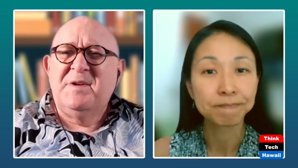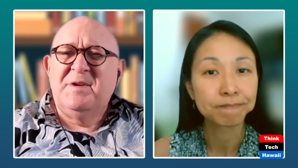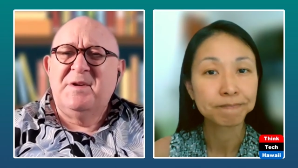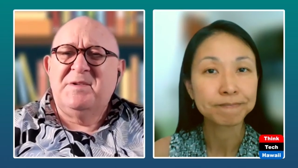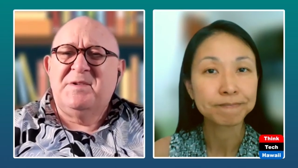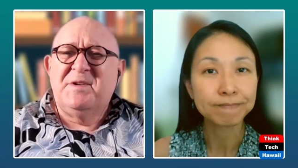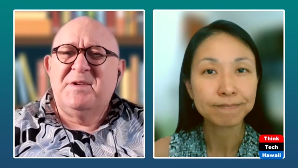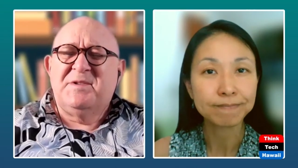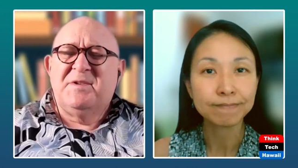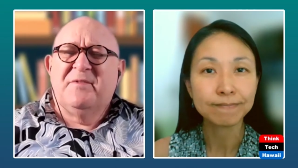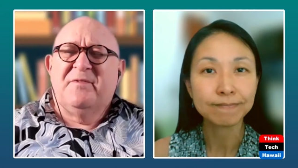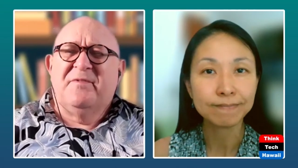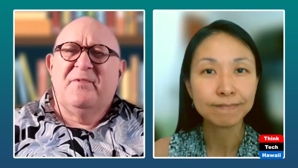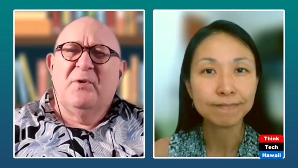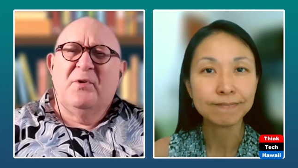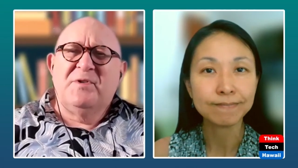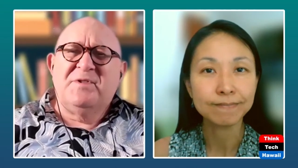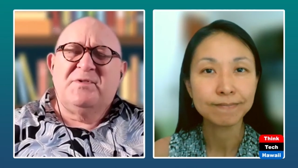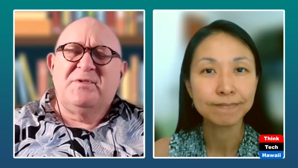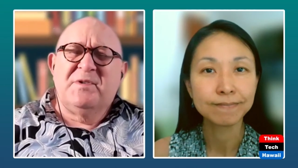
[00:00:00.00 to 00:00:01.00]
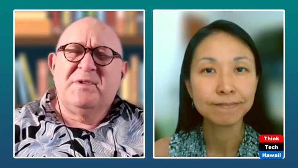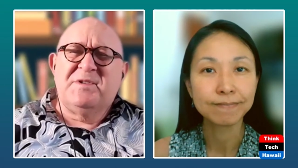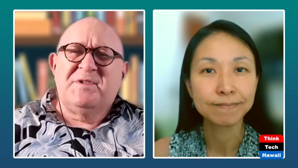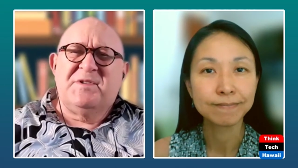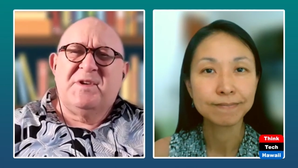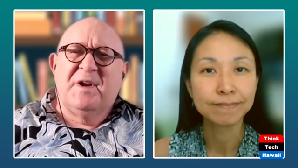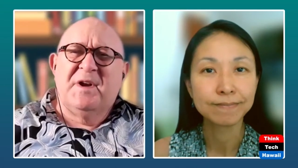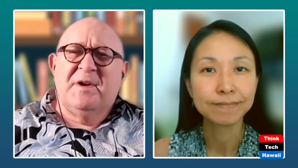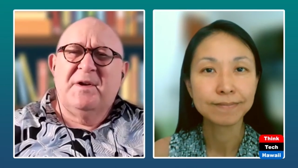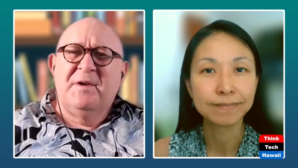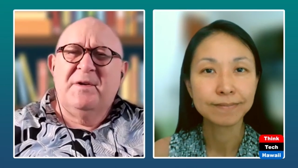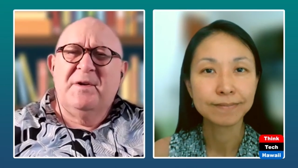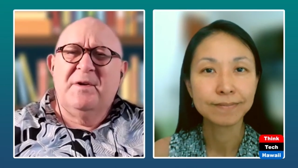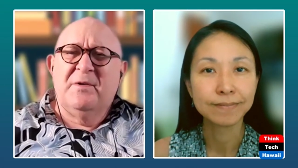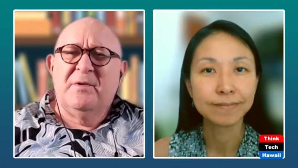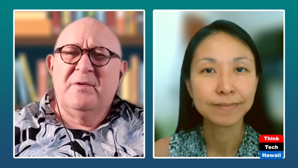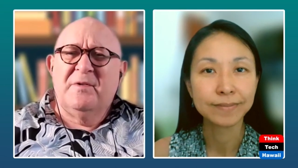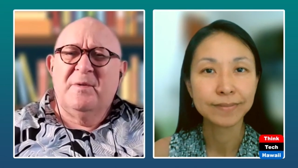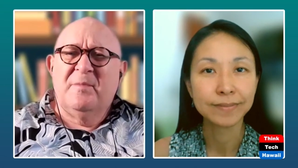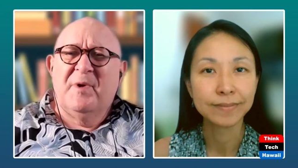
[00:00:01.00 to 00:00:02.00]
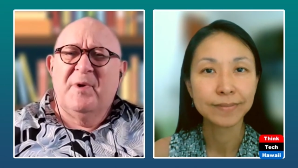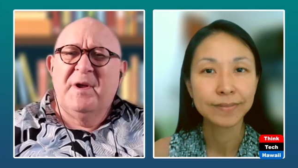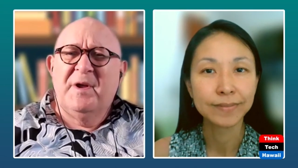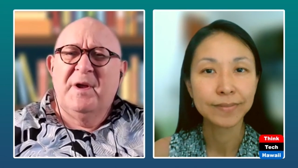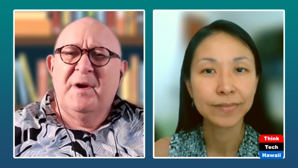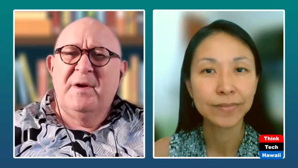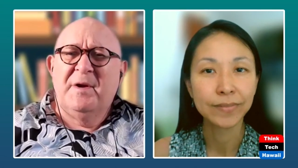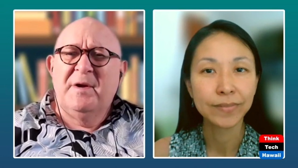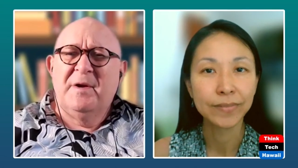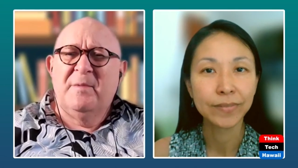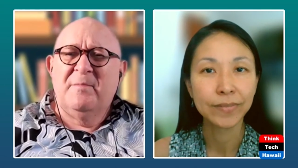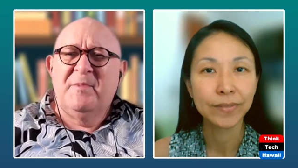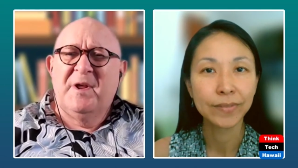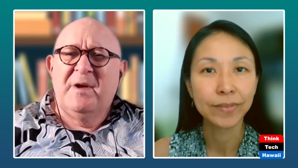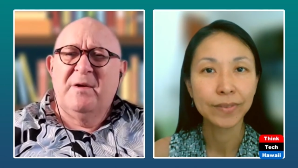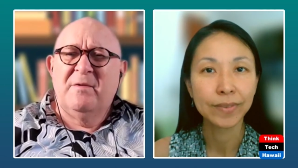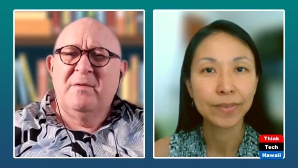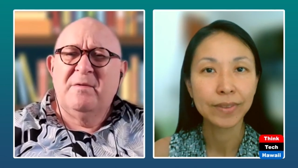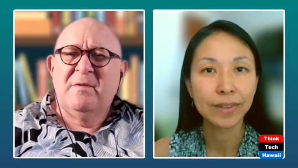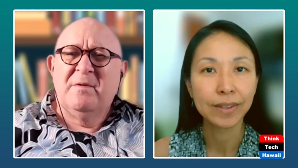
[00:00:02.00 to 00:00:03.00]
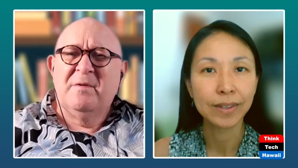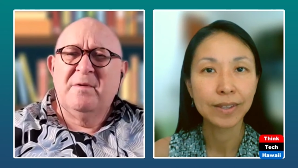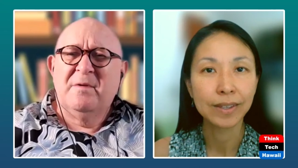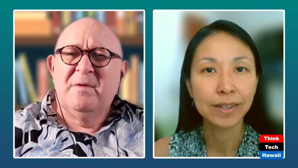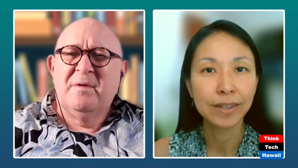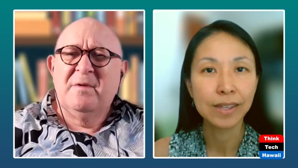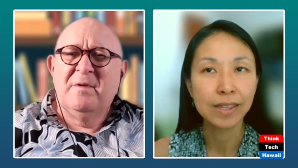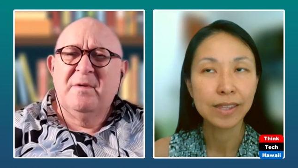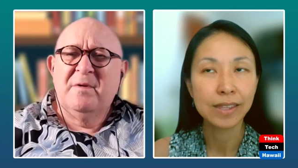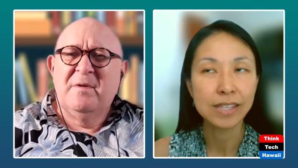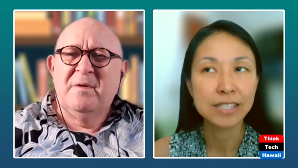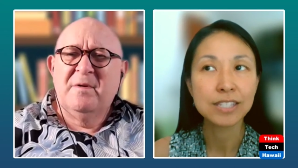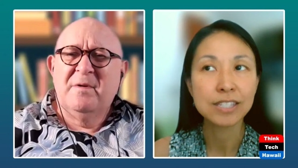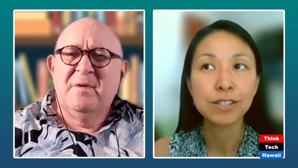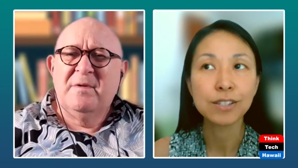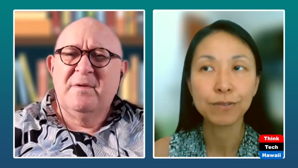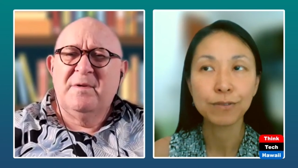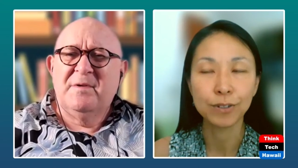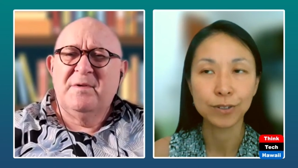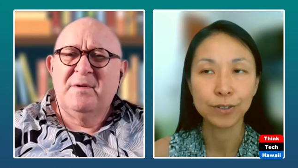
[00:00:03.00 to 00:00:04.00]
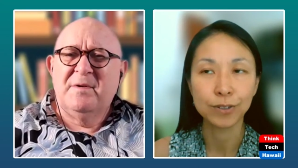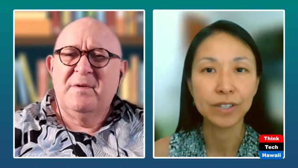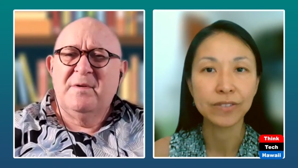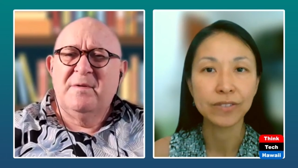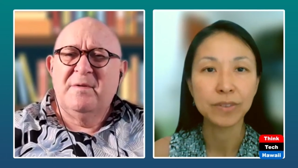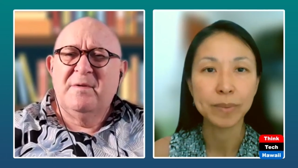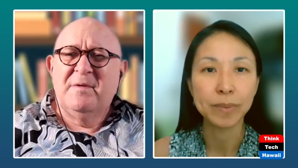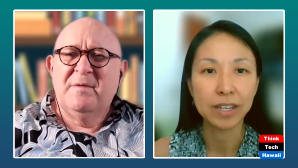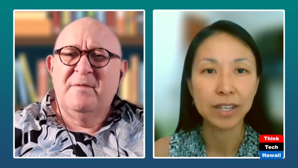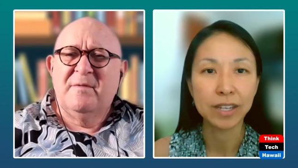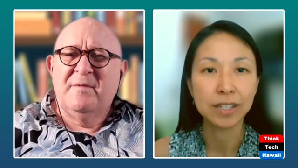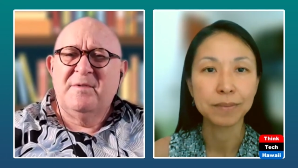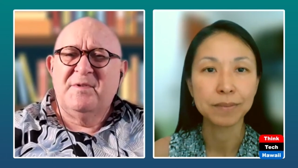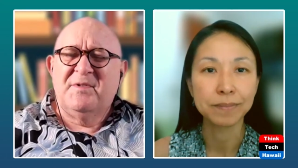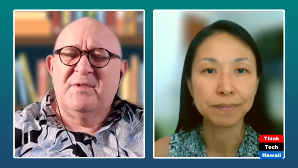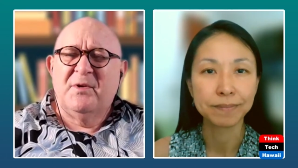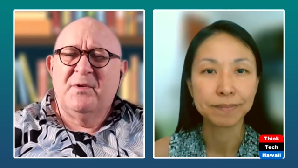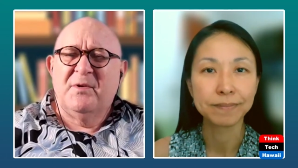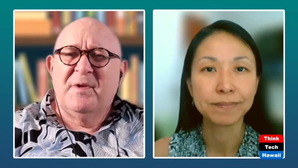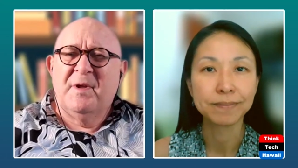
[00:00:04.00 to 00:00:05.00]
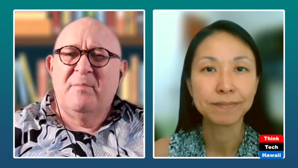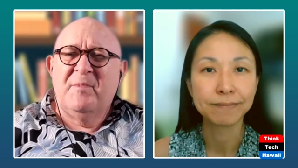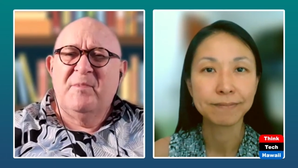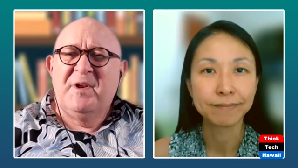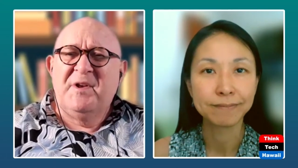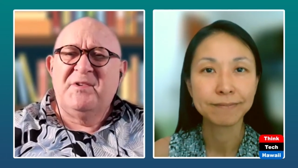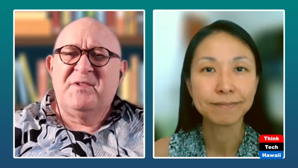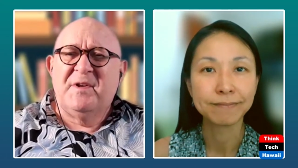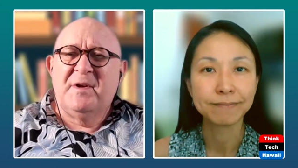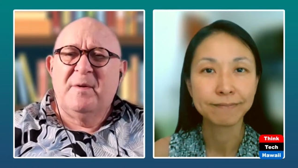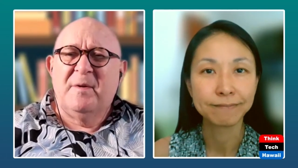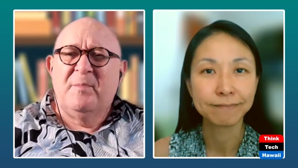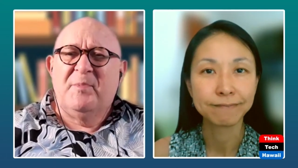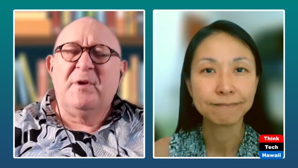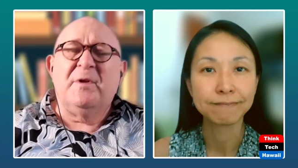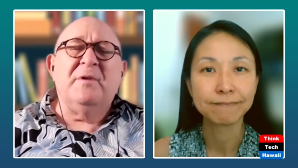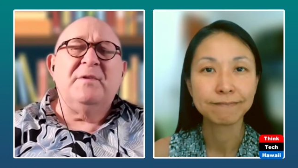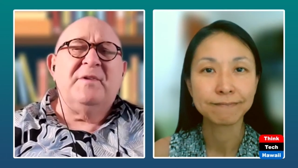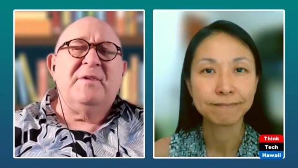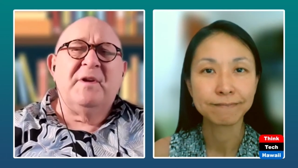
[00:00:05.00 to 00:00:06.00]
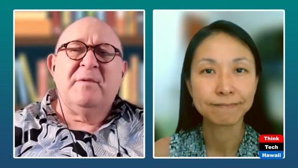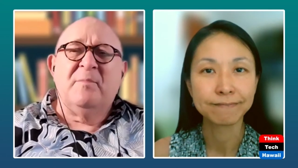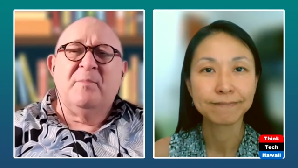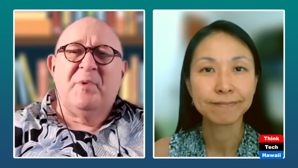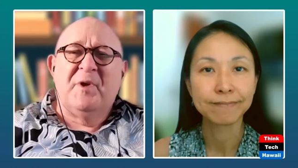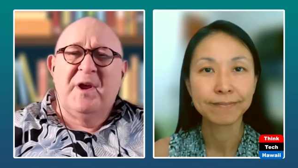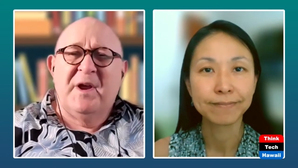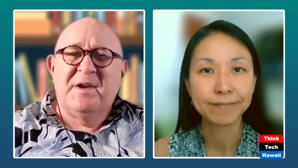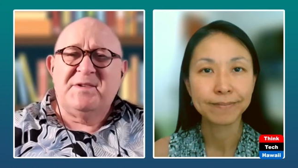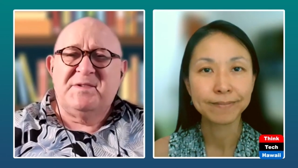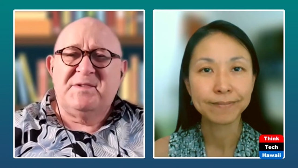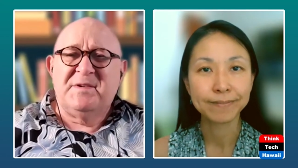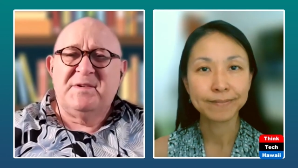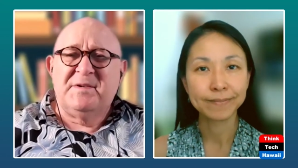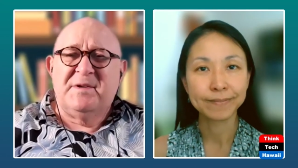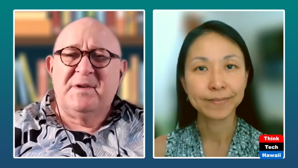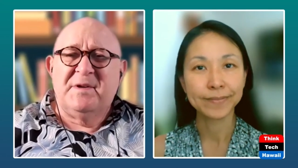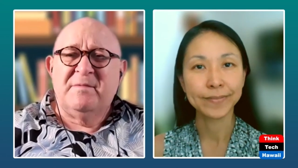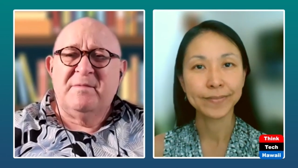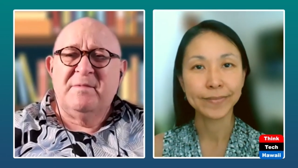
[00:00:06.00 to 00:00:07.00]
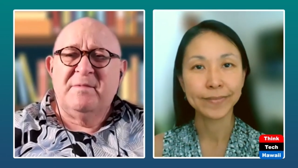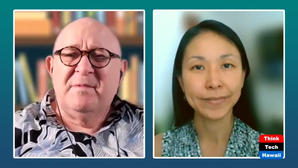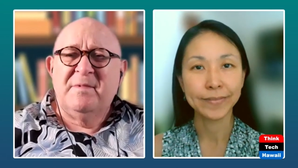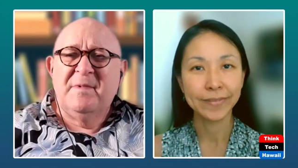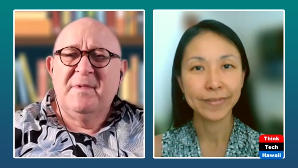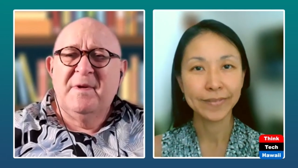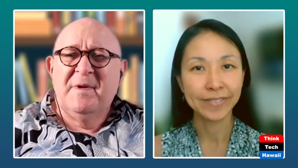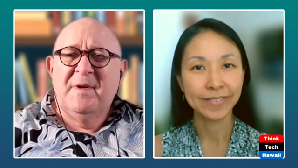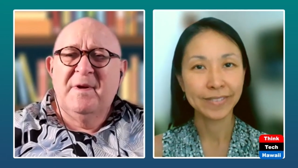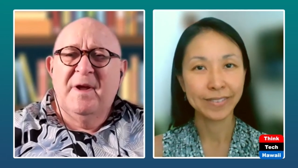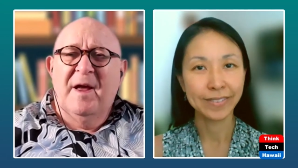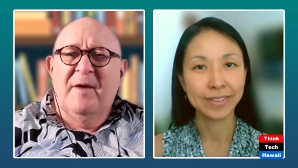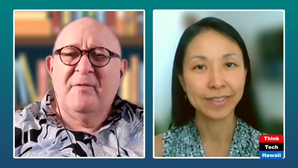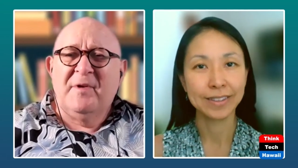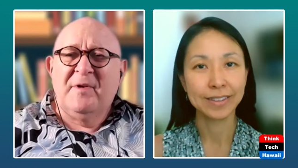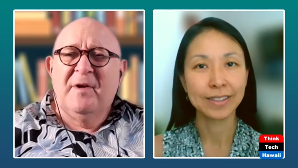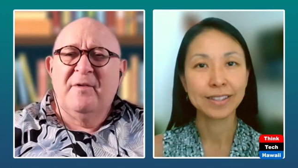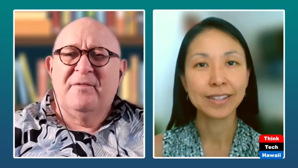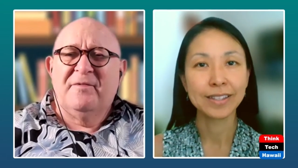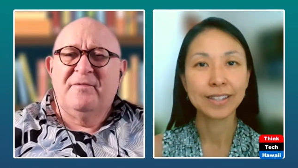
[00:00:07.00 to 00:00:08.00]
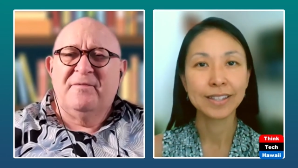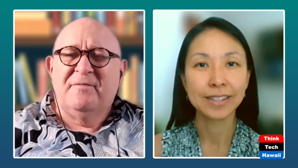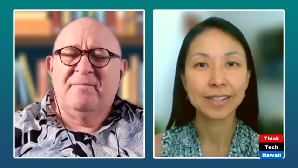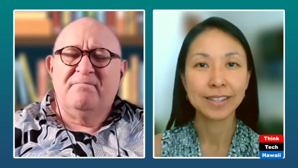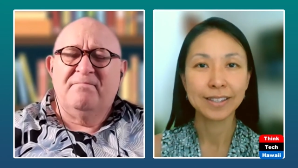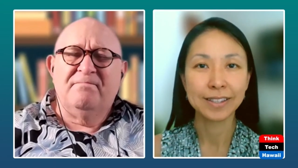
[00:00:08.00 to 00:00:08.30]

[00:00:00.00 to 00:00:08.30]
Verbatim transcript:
Speaker 1: is this the first or the second year of the biennium now?
Speaker 2: This is the first
Speaker 1: year of the biennium. So that means that a bill that didn't pass, it didn't have enough